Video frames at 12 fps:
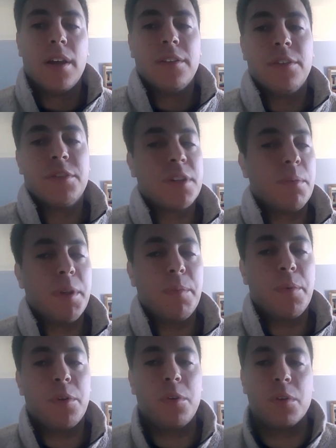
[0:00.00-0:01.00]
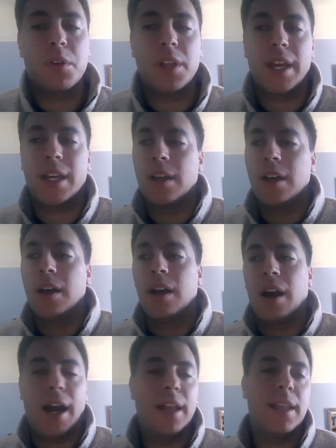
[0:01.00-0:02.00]
There's some people who are like,
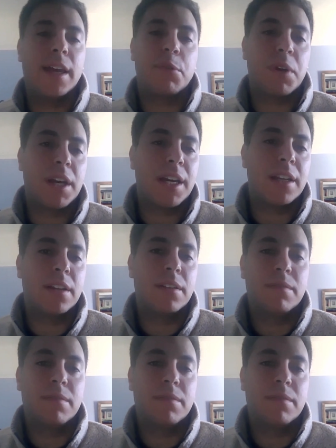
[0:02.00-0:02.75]
I like when I get